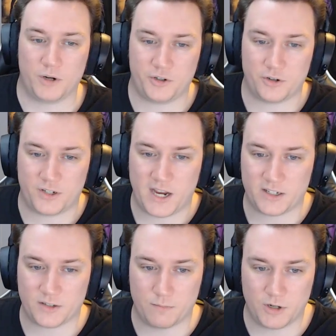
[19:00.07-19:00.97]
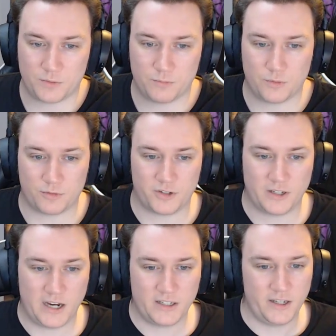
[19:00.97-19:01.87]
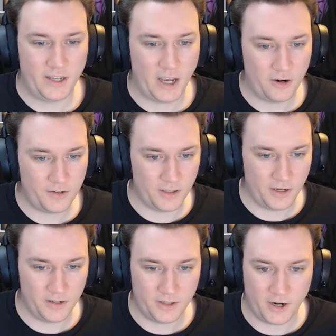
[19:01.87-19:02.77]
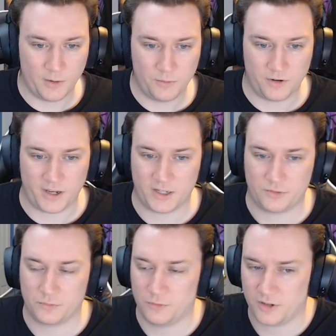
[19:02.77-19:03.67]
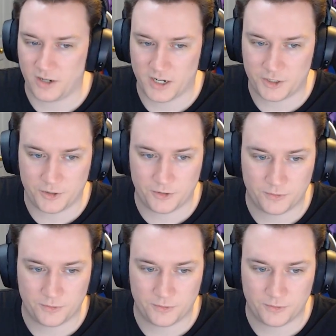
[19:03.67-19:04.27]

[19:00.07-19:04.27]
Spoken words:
your attacks are much more precisely calculated than I would have guessed from looking at you.